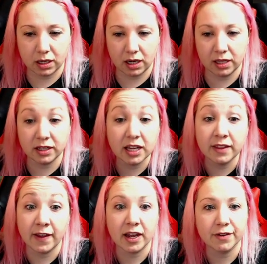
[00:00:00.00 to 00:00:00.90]
and
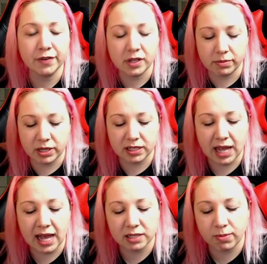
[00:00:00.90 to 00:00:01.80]
like I feel you, because
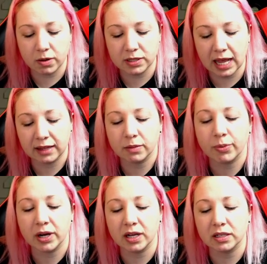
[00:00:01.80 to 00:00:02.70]
Hasbro's had the
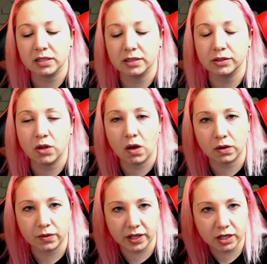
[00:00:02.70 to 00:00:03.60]
brand
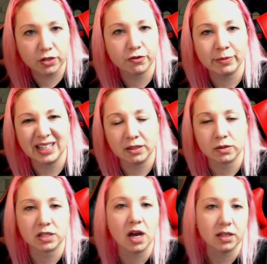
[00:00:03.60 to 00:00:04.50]
longer, they could have made those
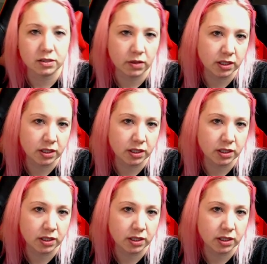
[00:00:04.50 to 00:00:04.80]
cuts, right?